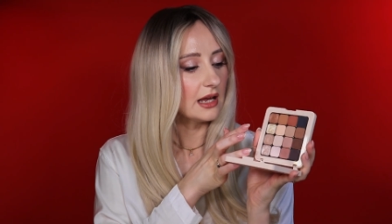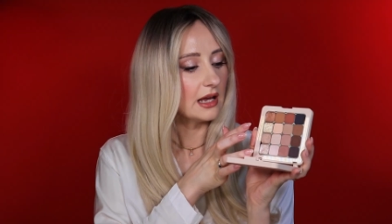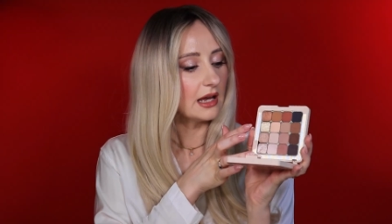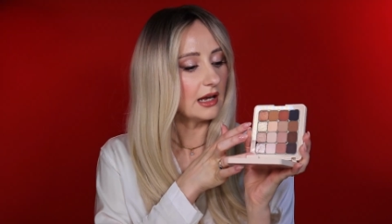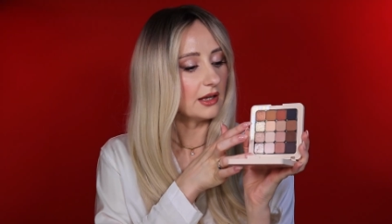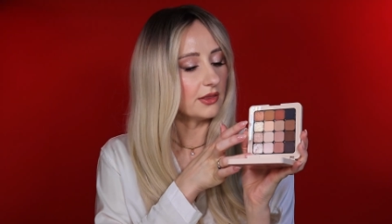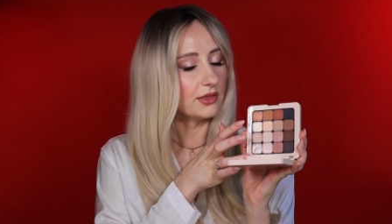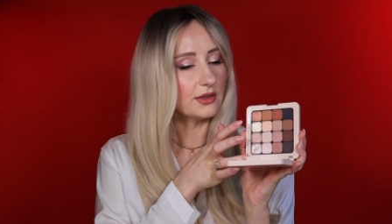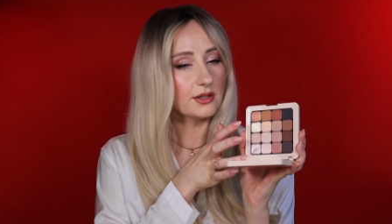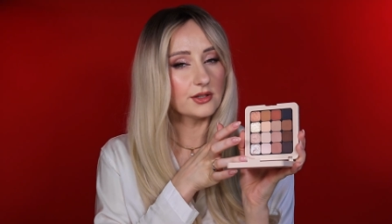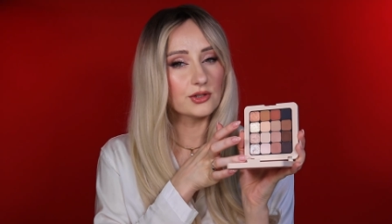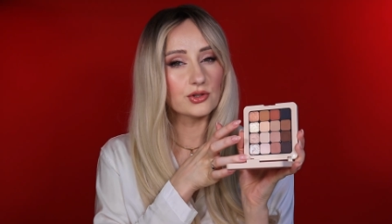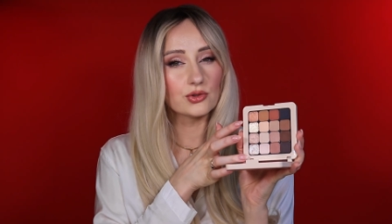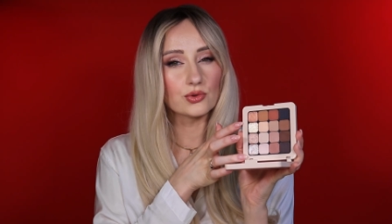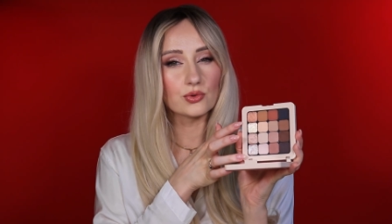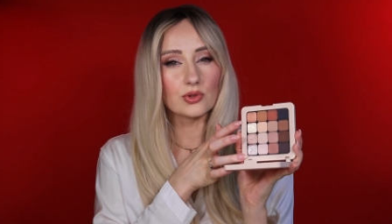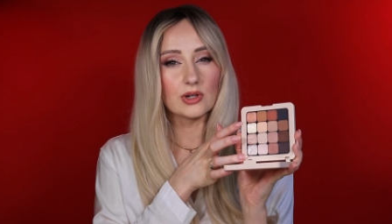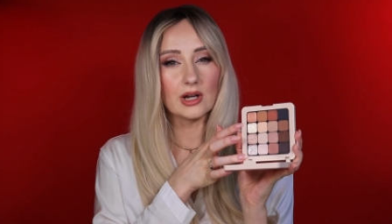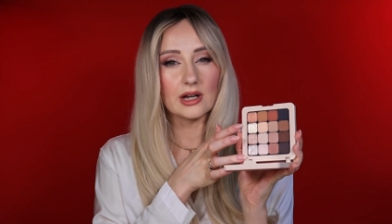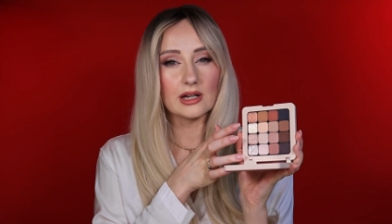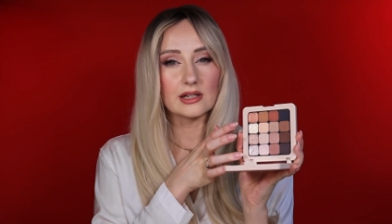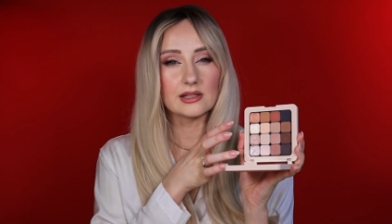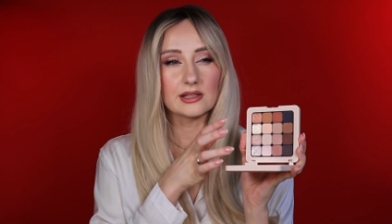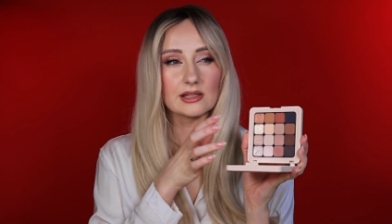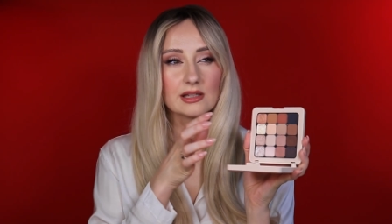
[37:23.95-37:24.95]
And these 2
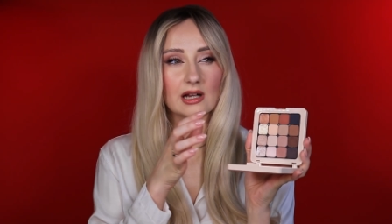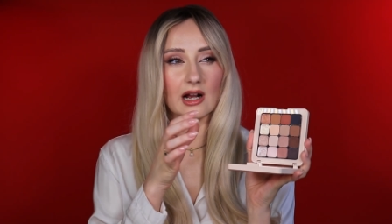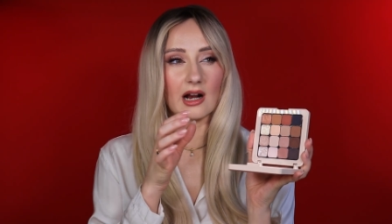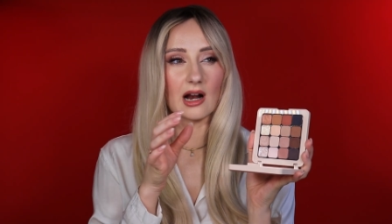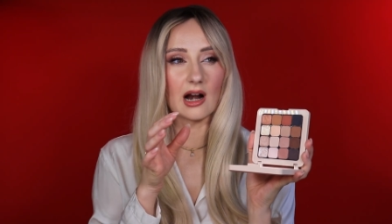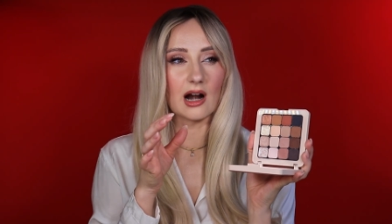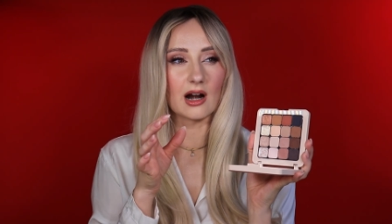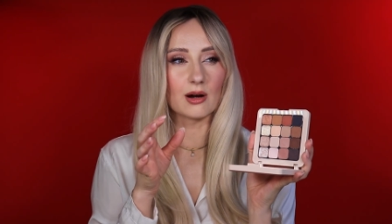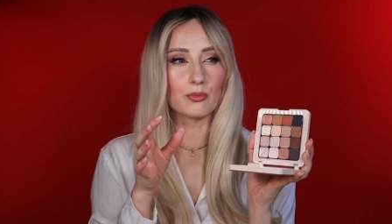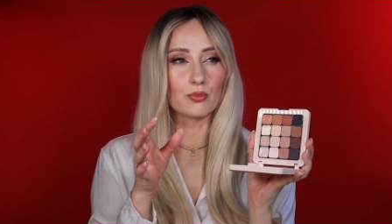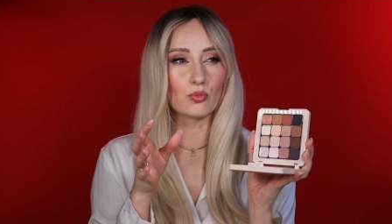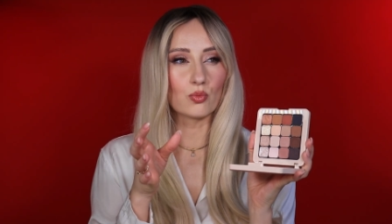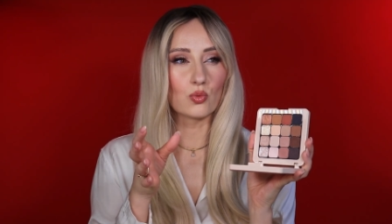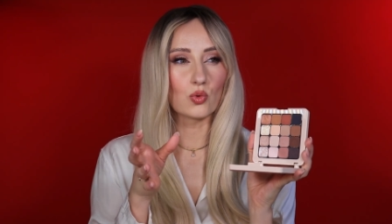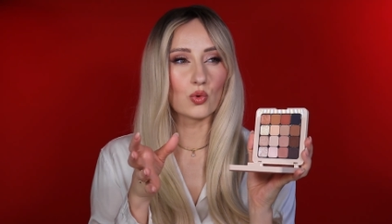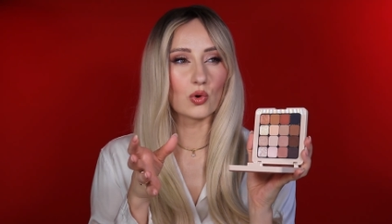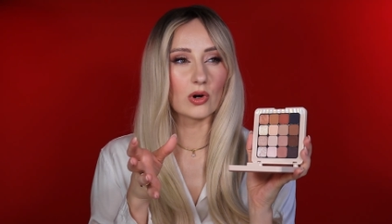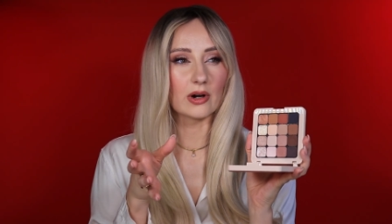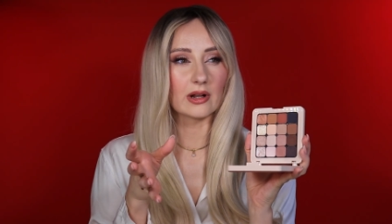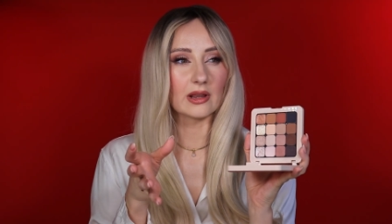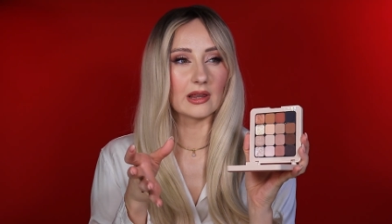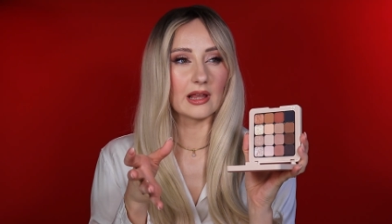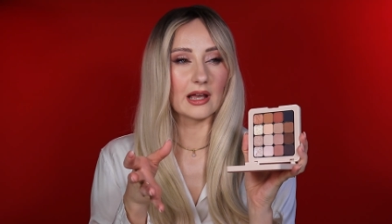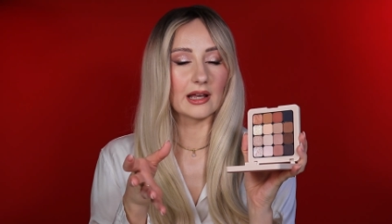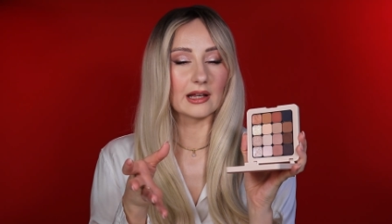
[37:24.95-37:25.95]
guys are
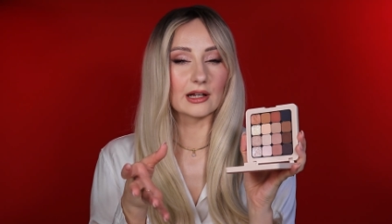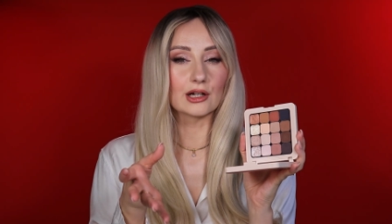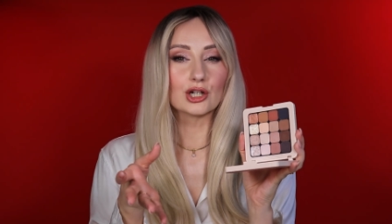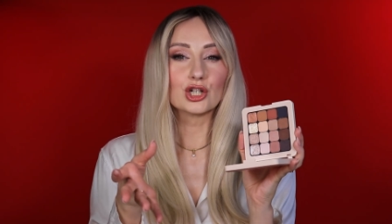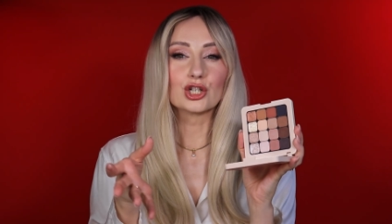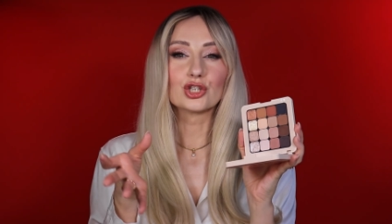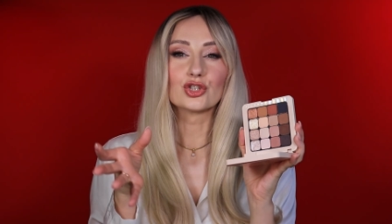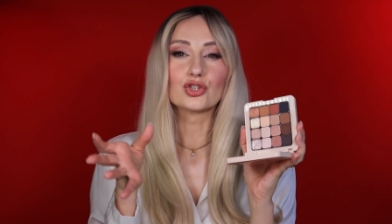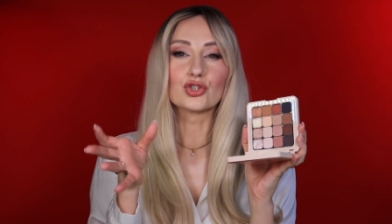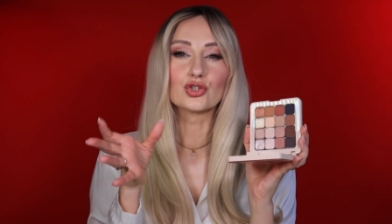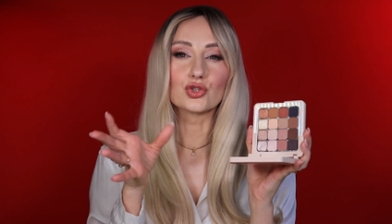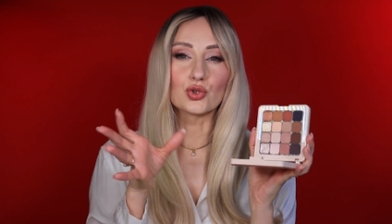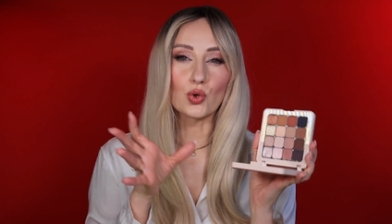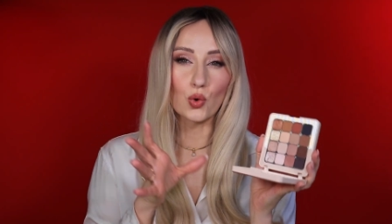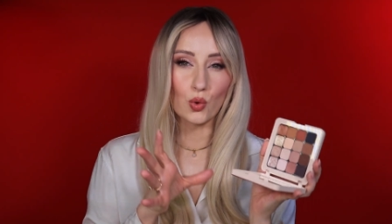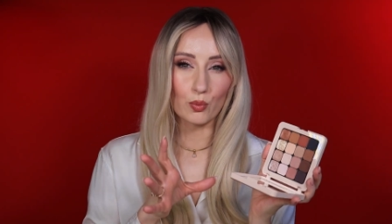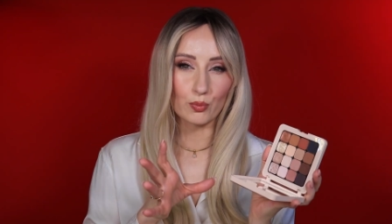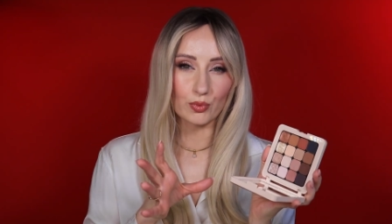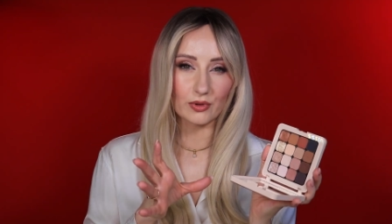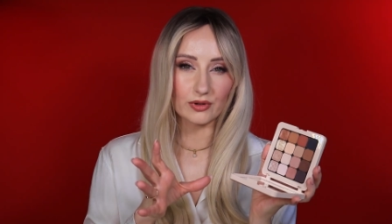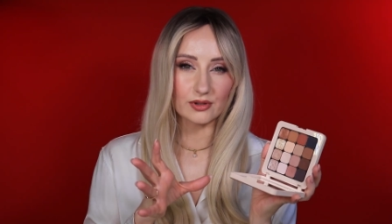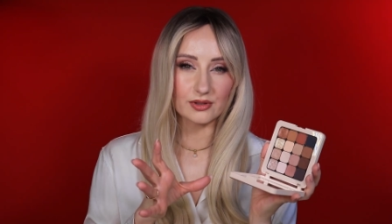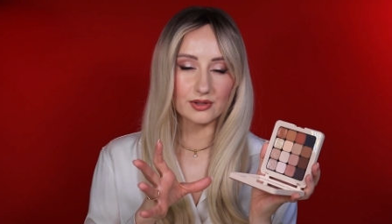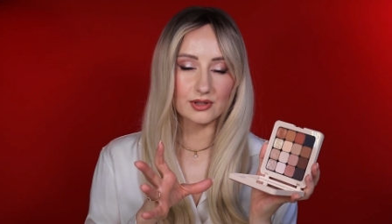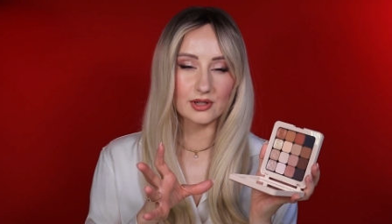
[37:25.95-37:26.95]
more like
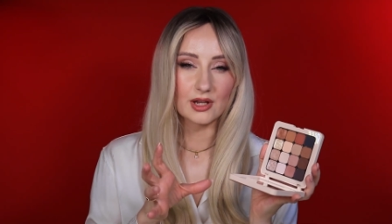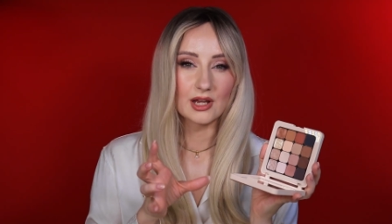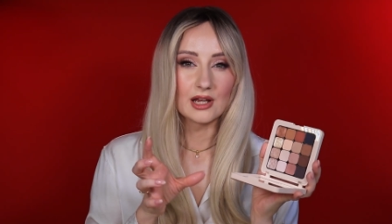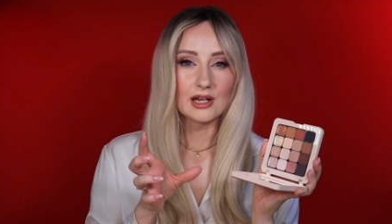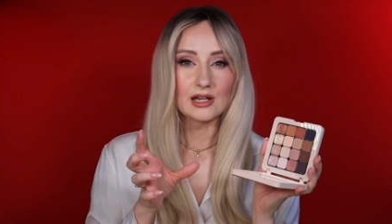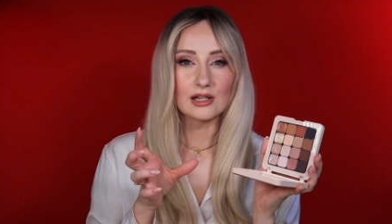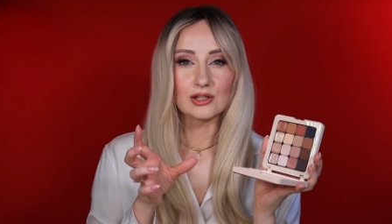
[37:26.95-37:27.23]
toppers.